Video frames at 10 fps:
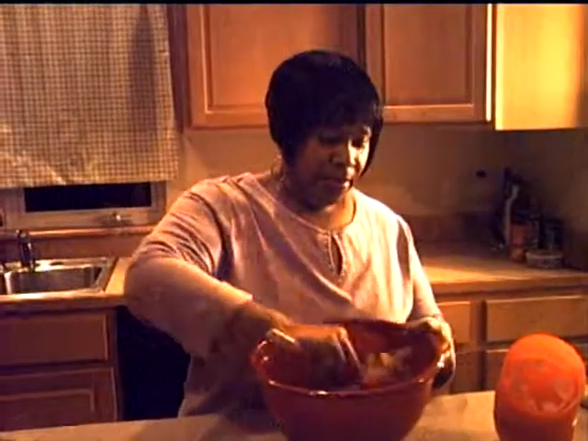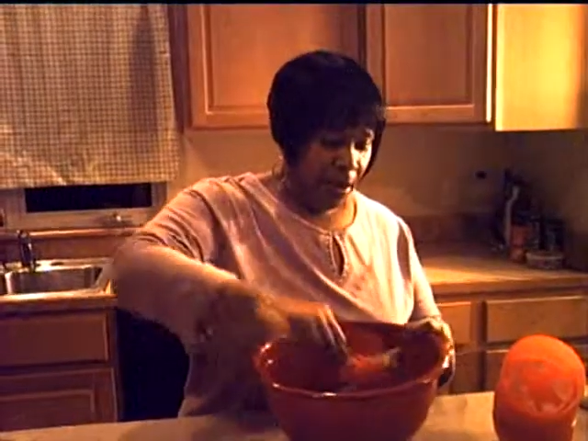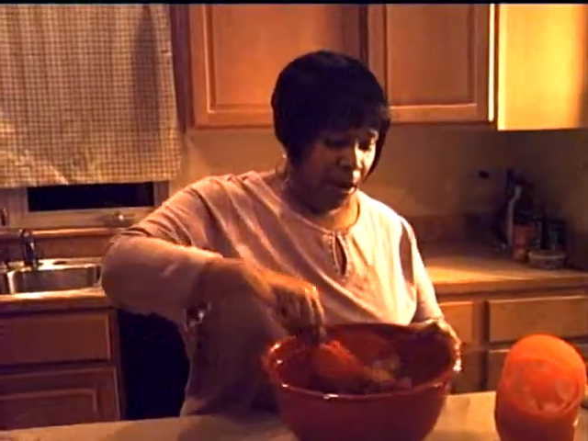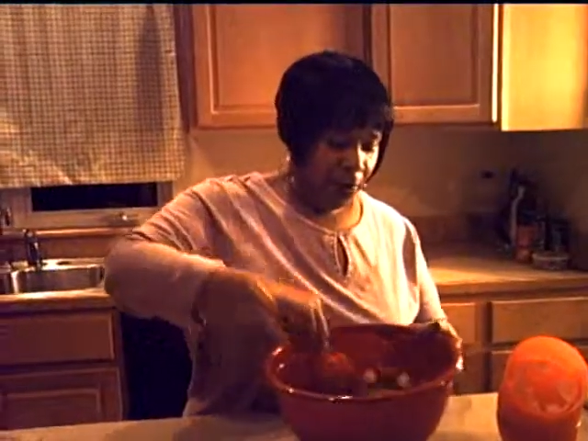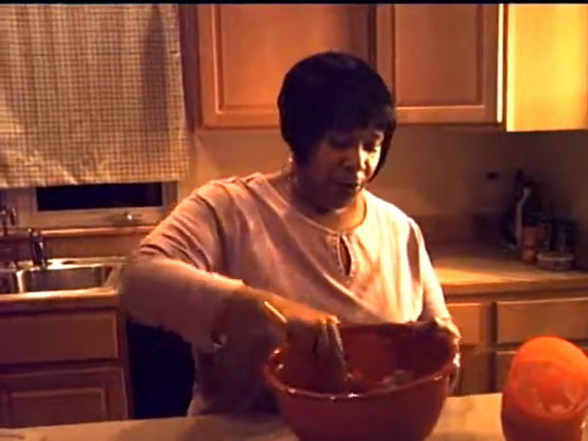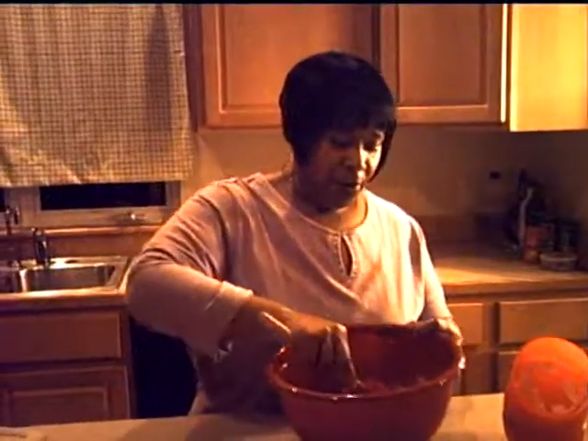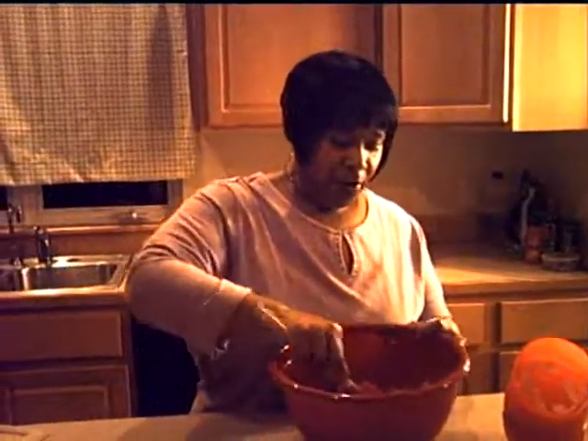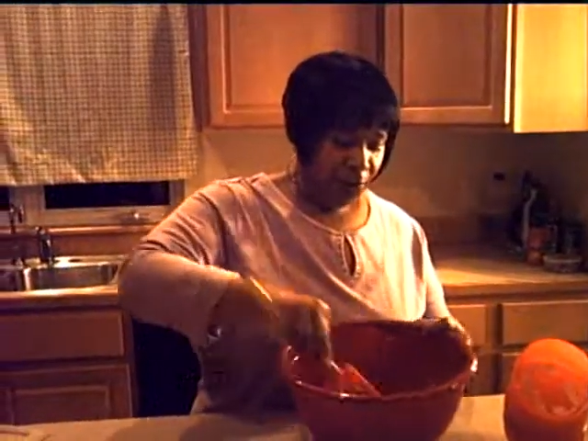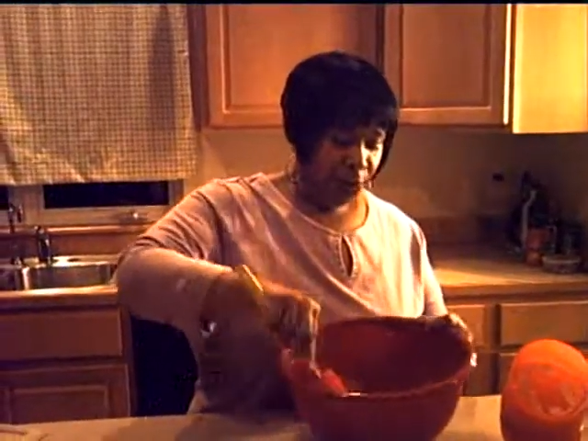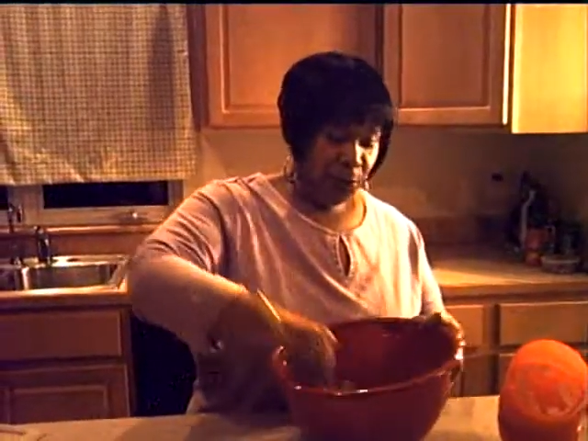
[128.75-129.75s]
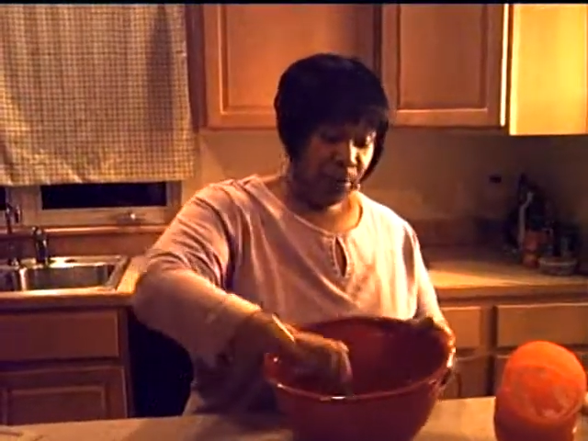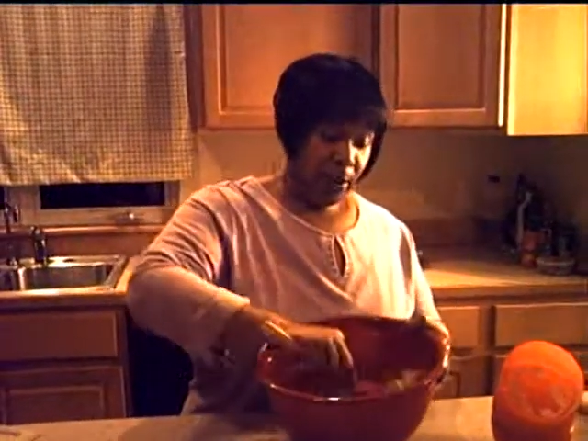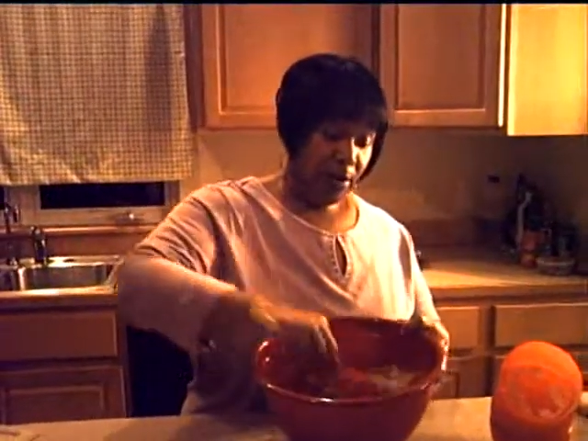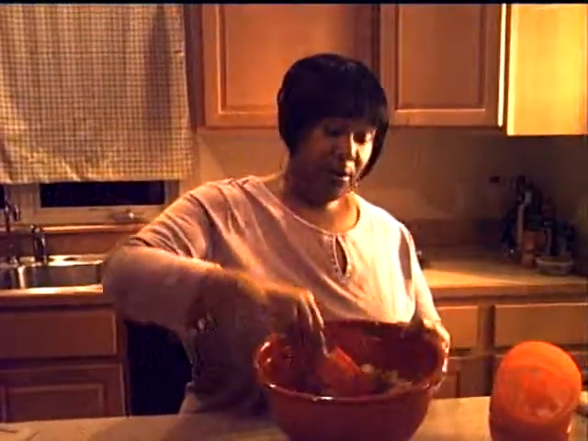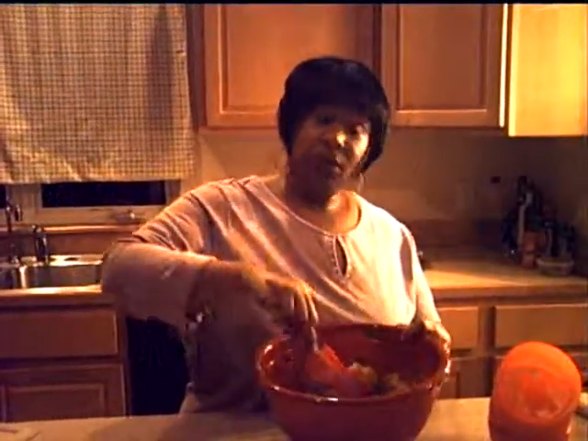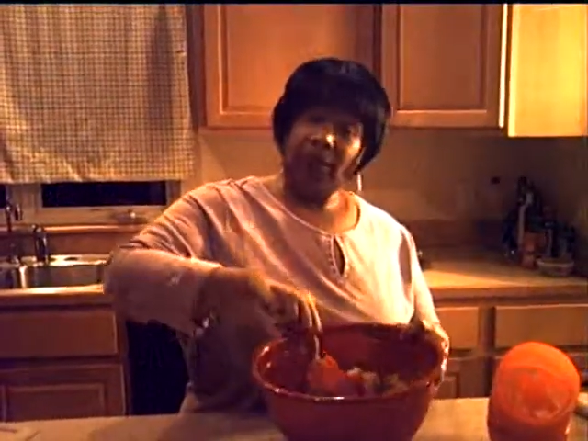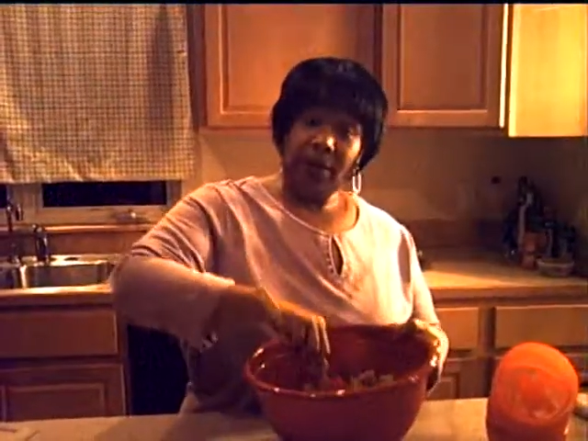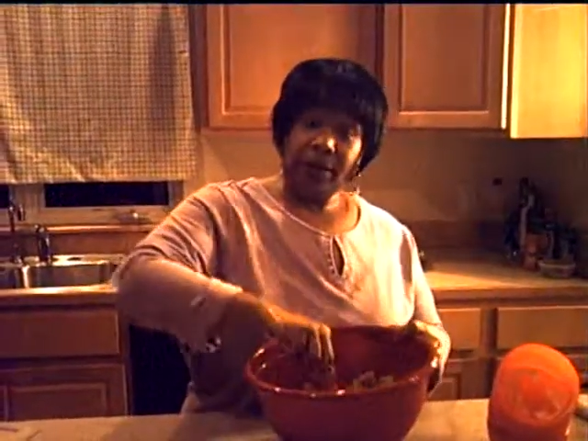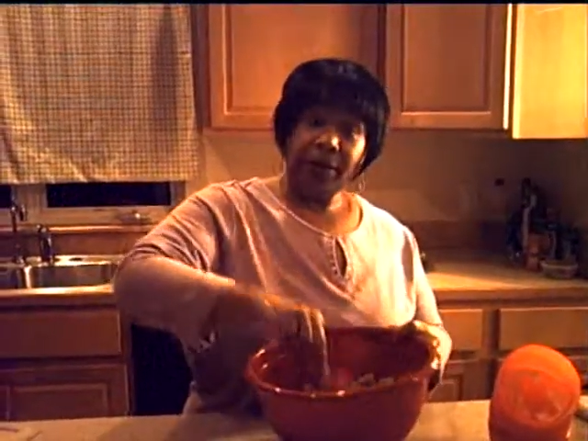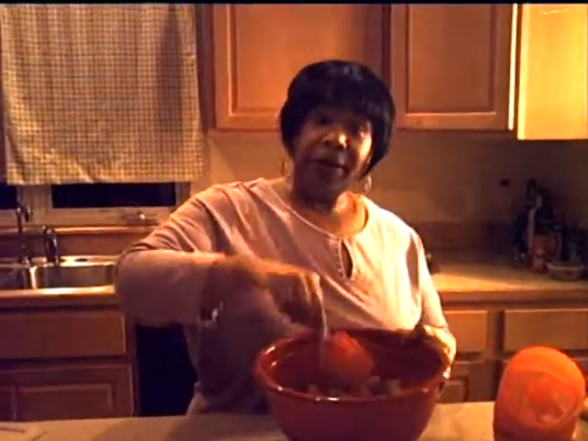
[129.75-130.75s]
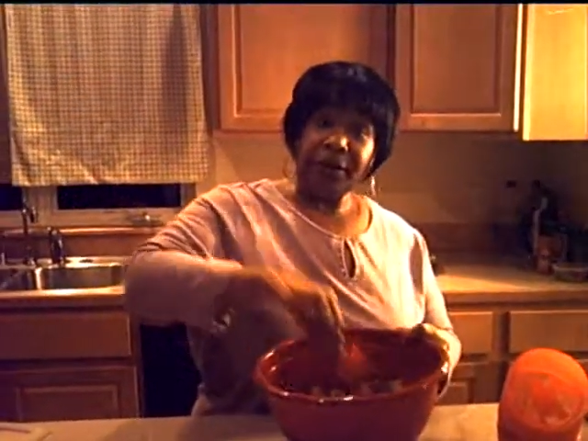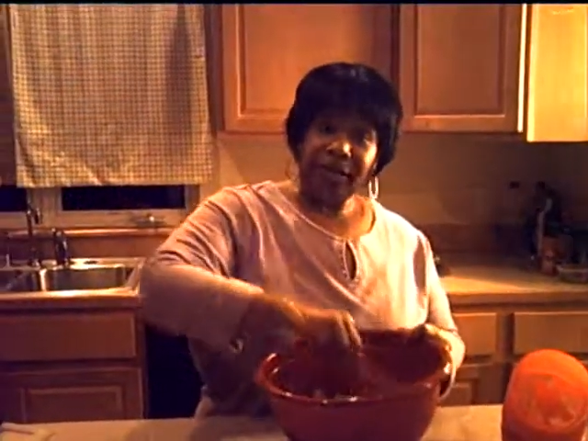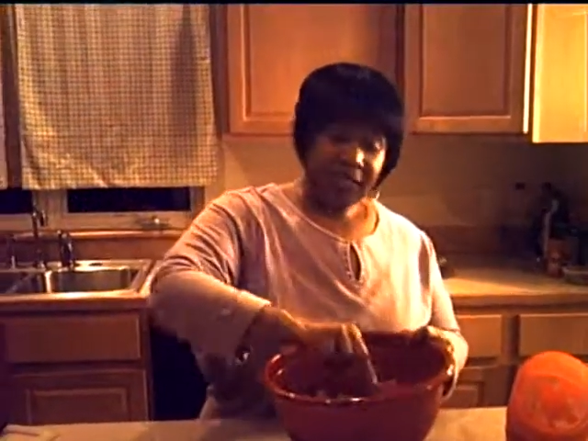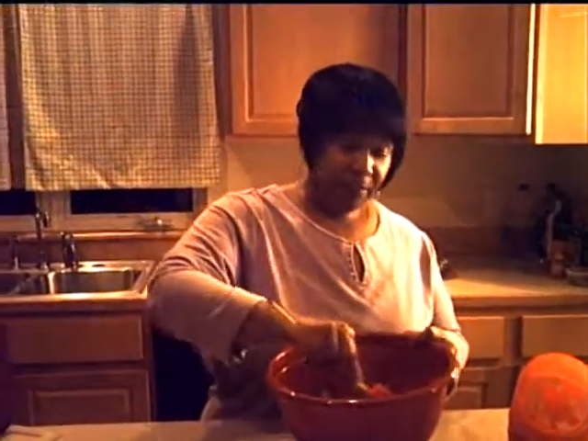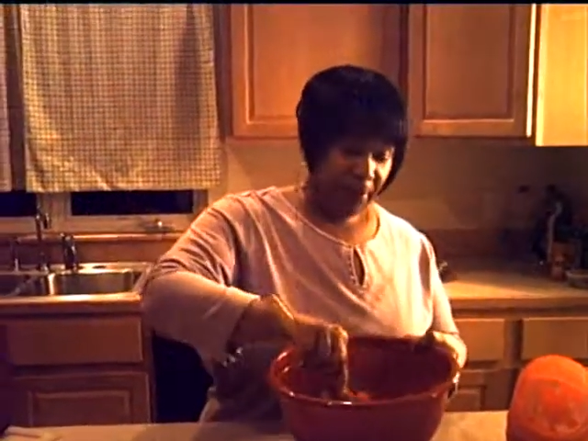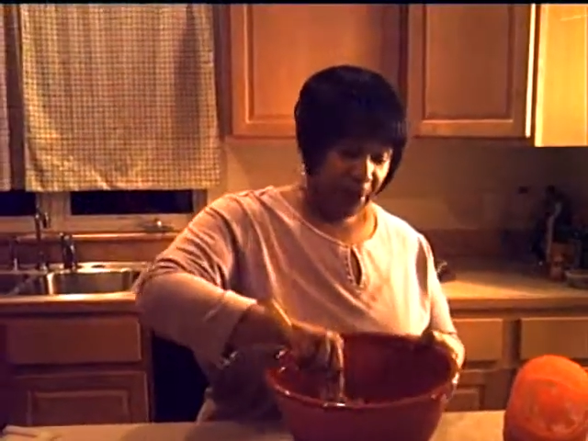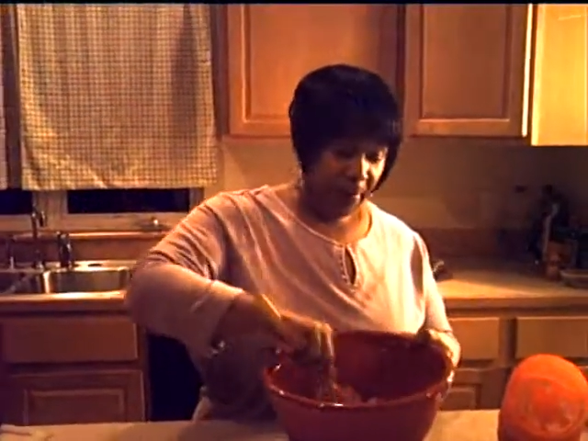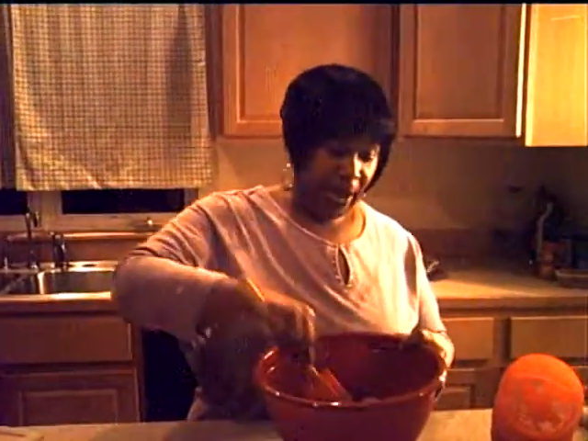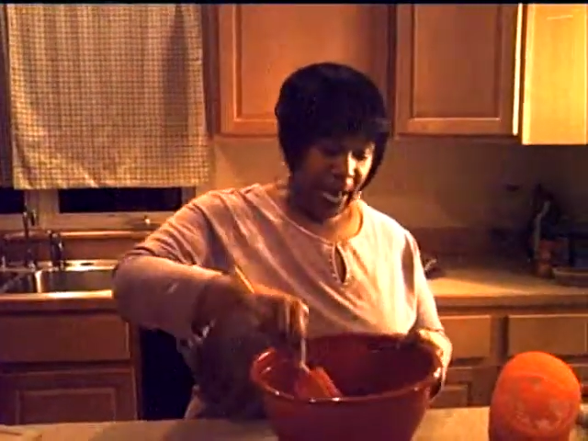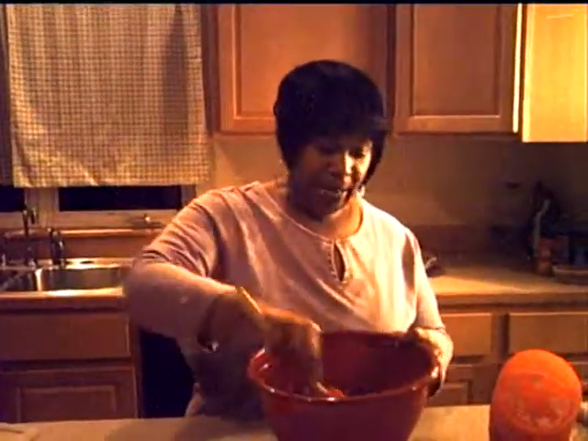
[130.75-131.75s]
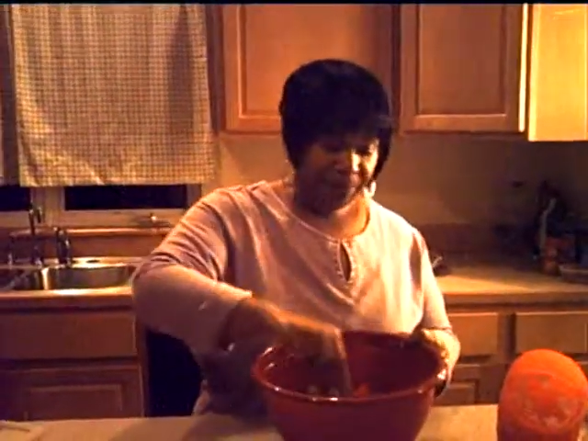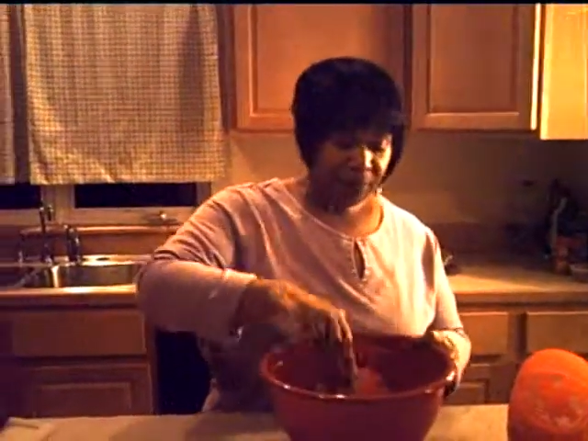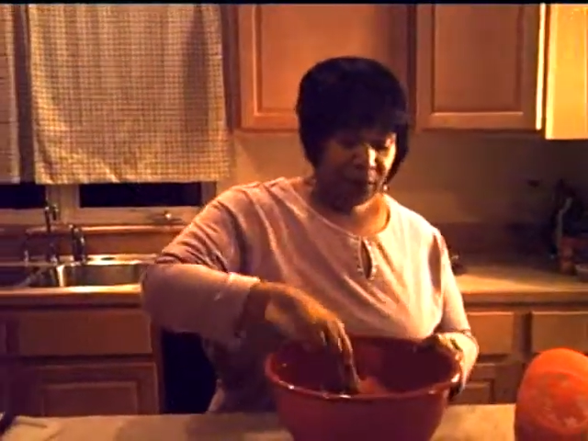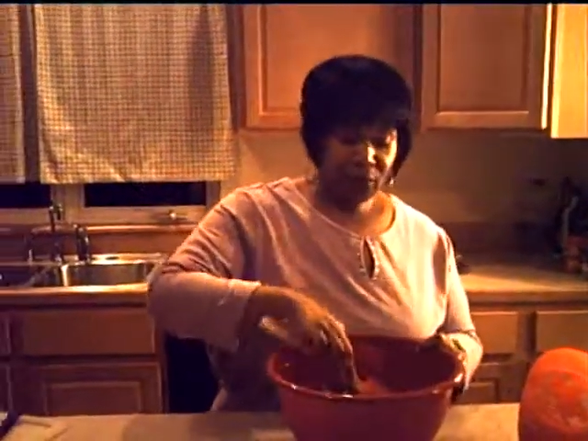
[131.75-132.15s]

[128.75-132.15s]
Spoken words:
all for our fruit part of our Paradise Pear Pie.